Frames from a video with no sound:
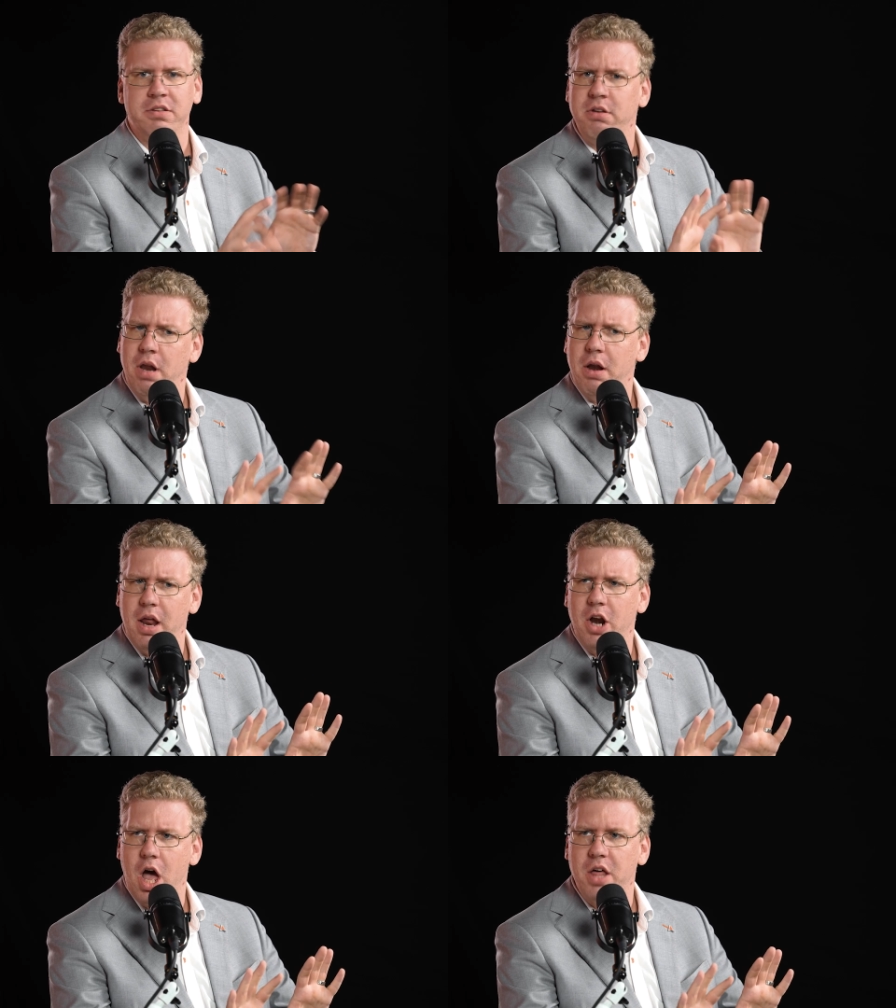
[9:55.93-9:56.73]
It's not
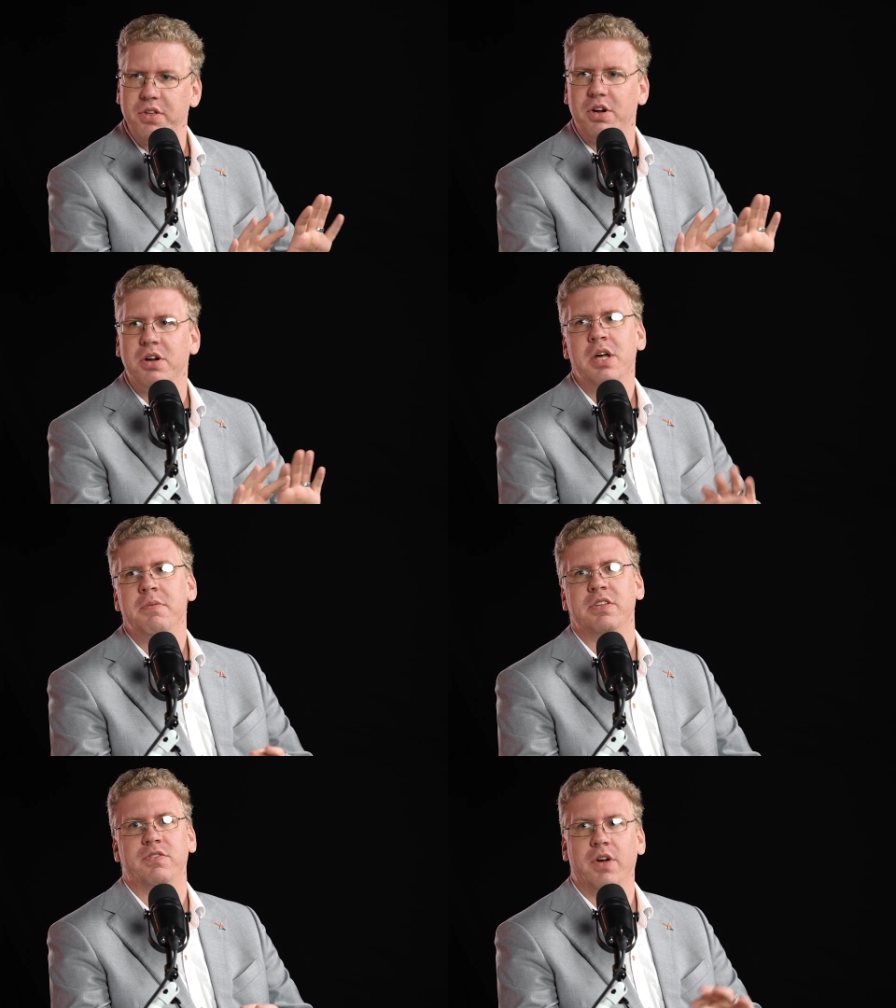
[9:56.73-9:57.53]
an author.
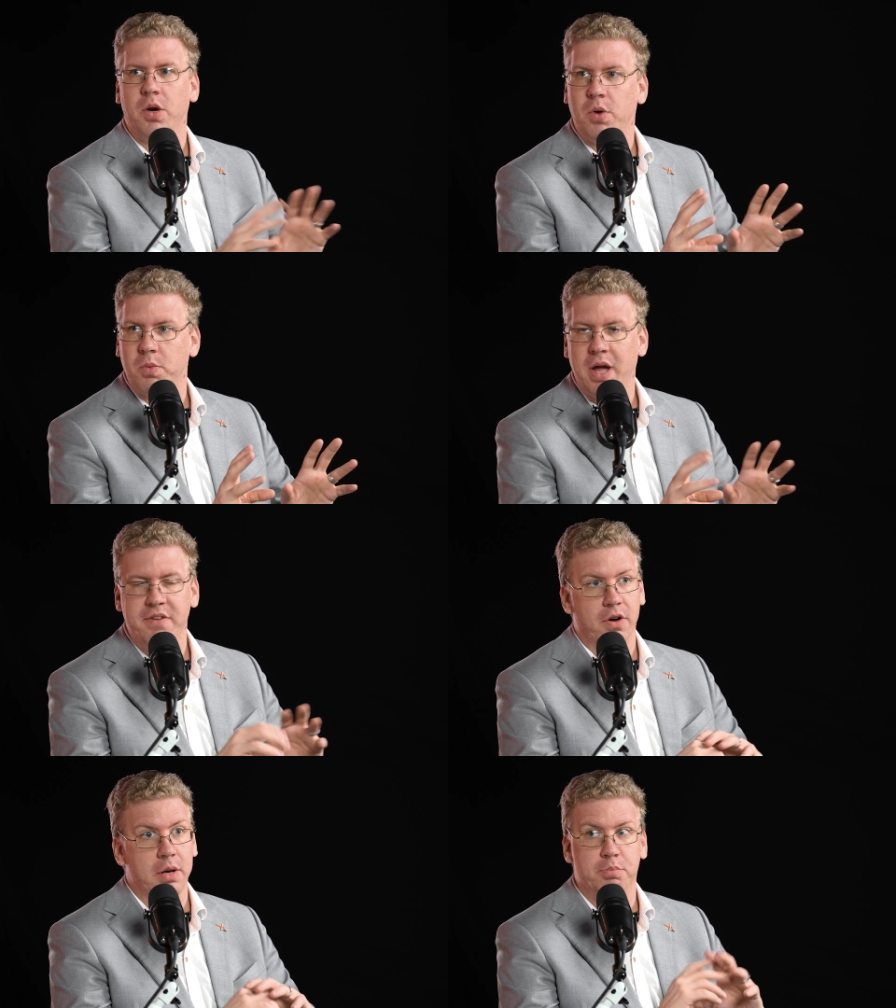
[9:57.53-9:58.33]
It's very well read,
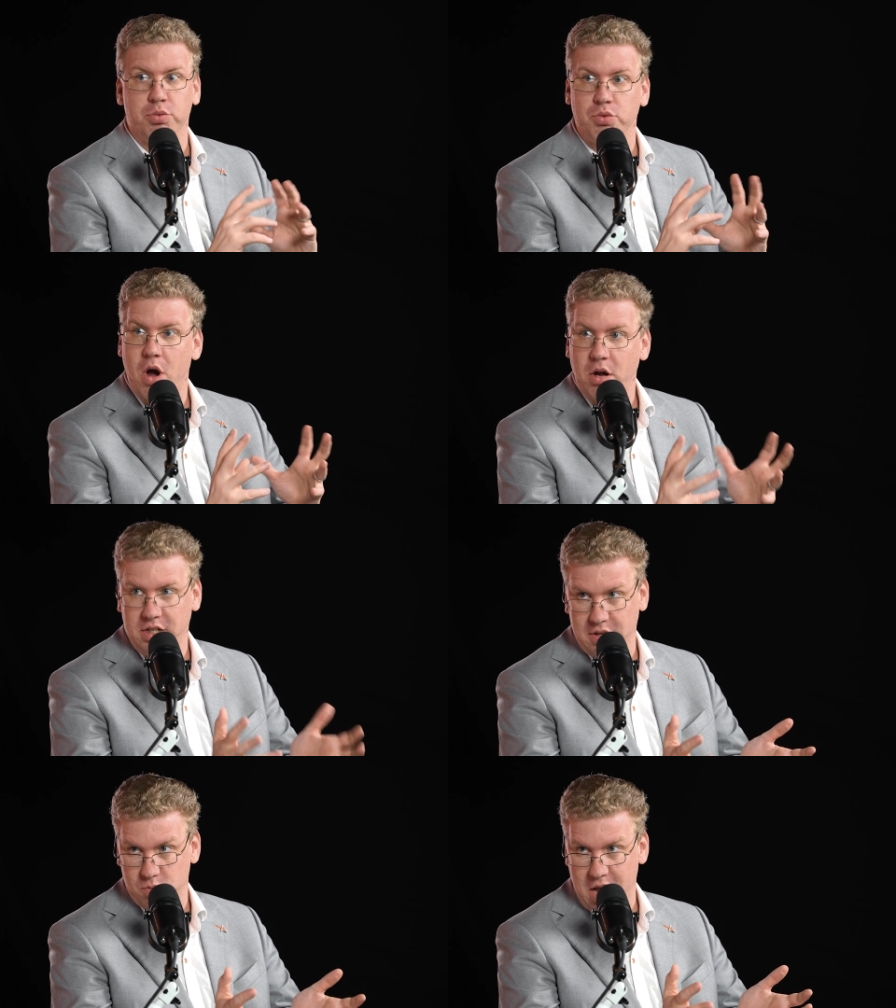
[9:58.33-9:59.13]
very
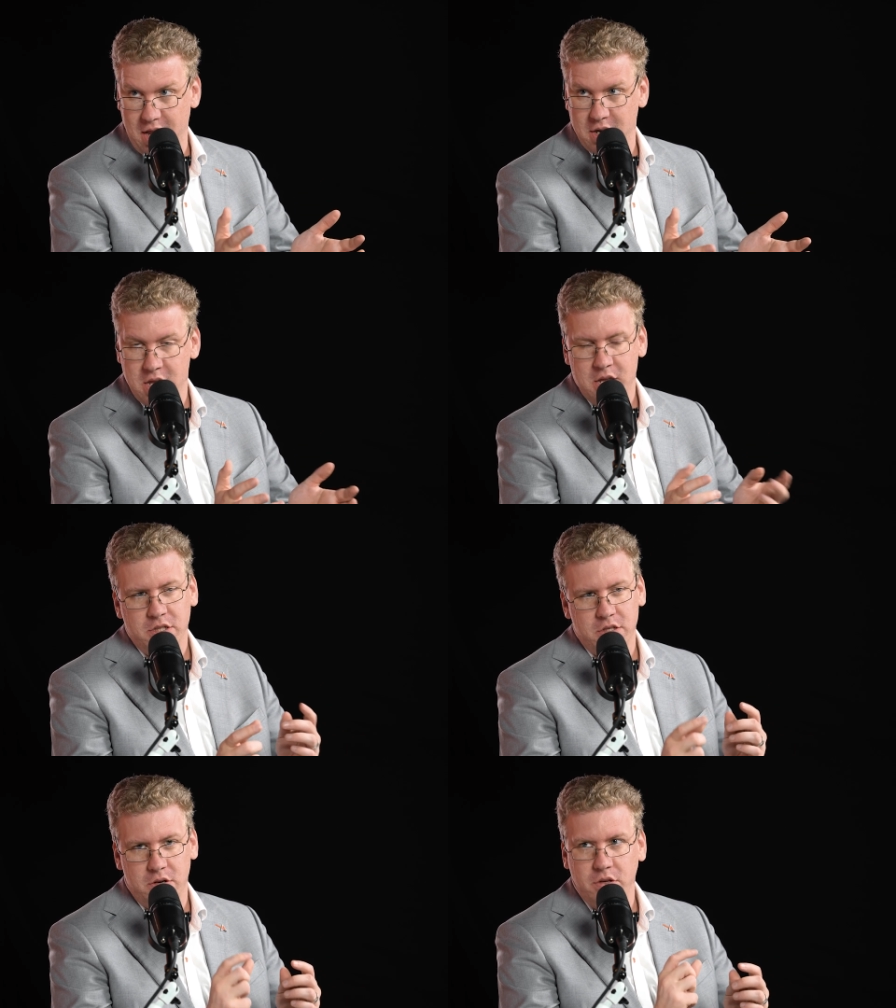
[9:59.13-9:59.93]
broadly read.
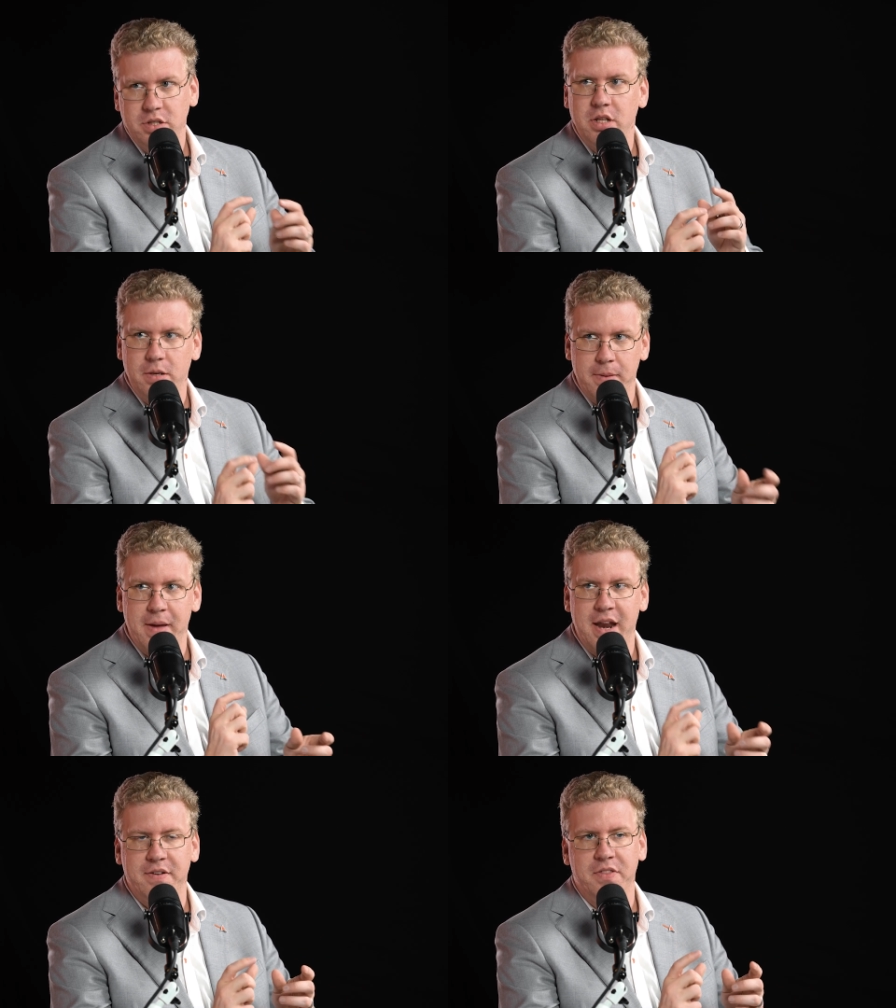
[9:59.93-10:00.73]
So it knows a little bit
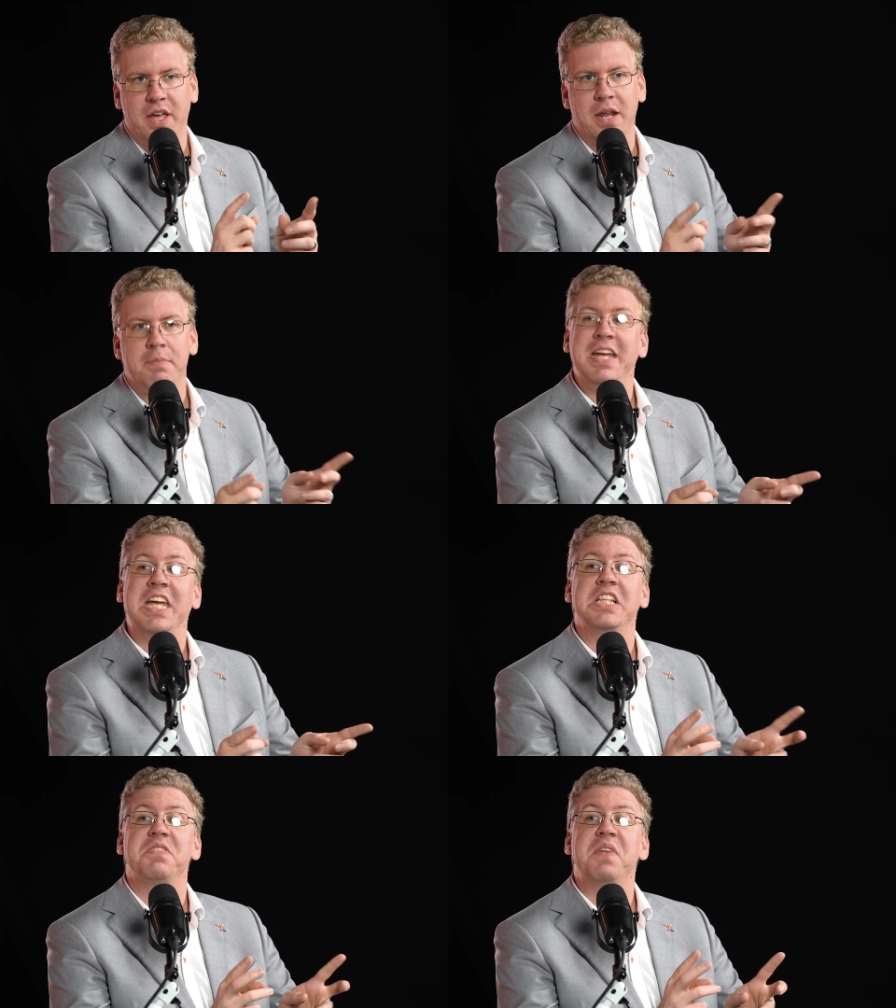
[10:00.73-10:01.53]
about everything, and it might
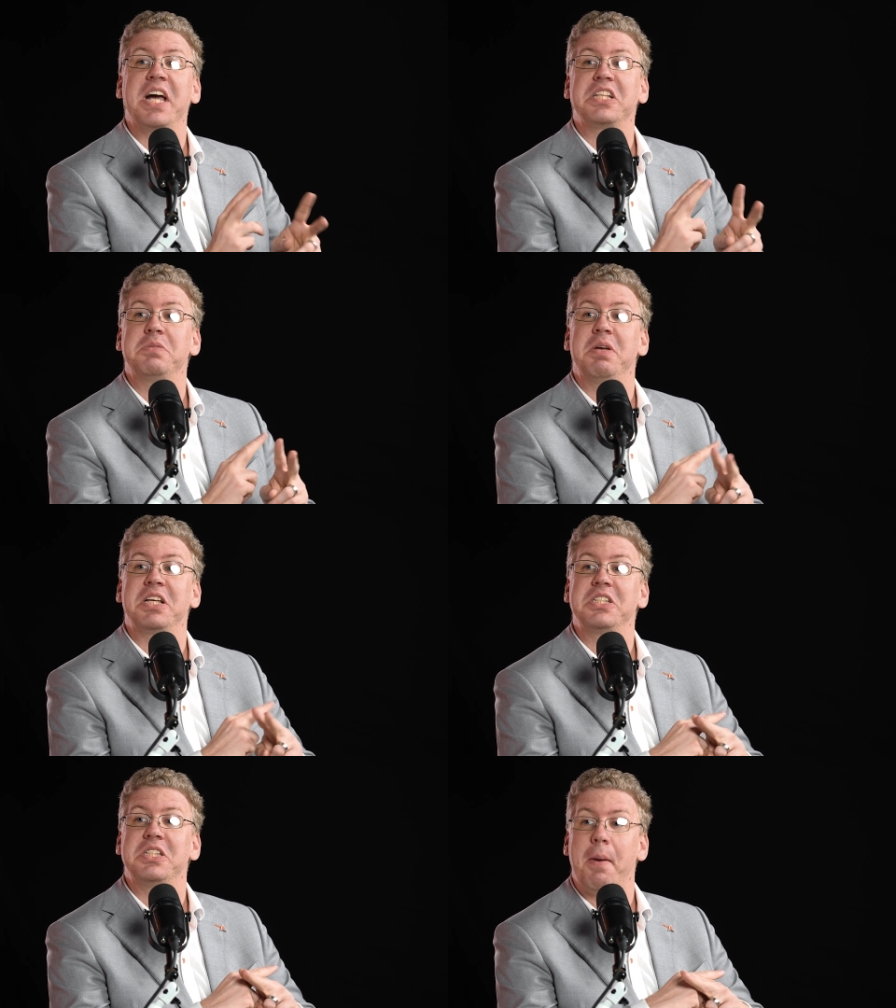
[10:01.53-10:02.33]
get its facts
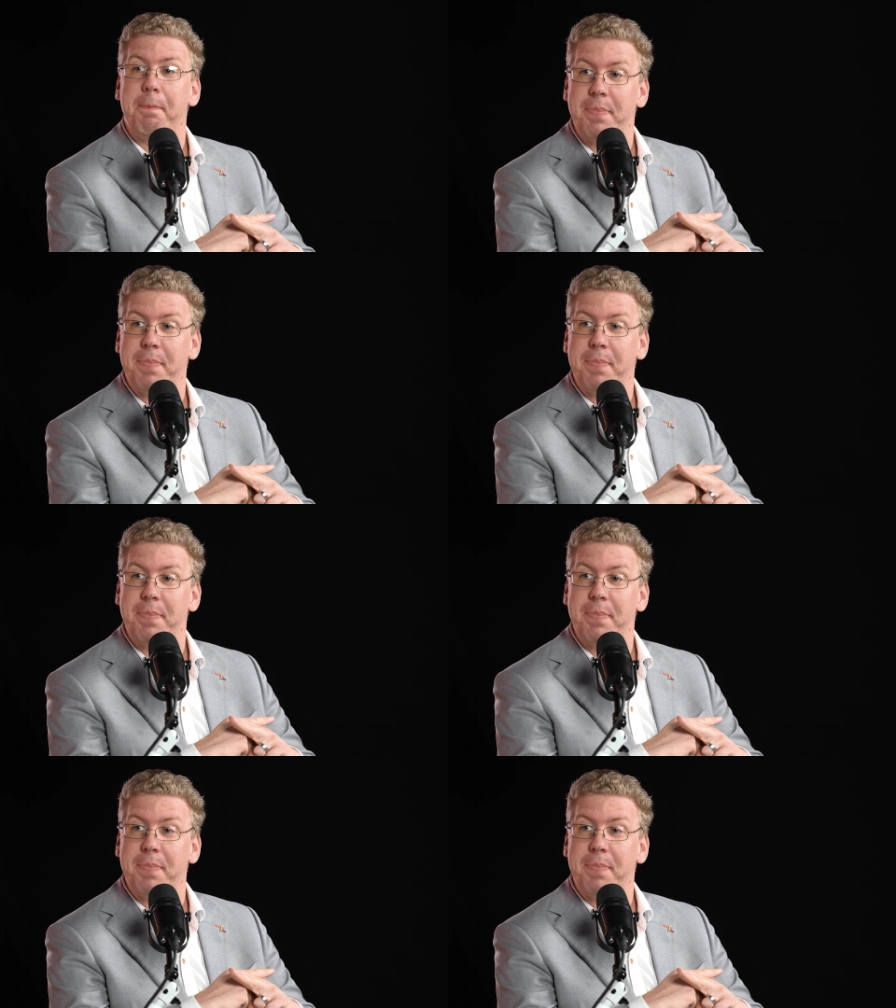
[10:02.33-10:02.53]
mixed up.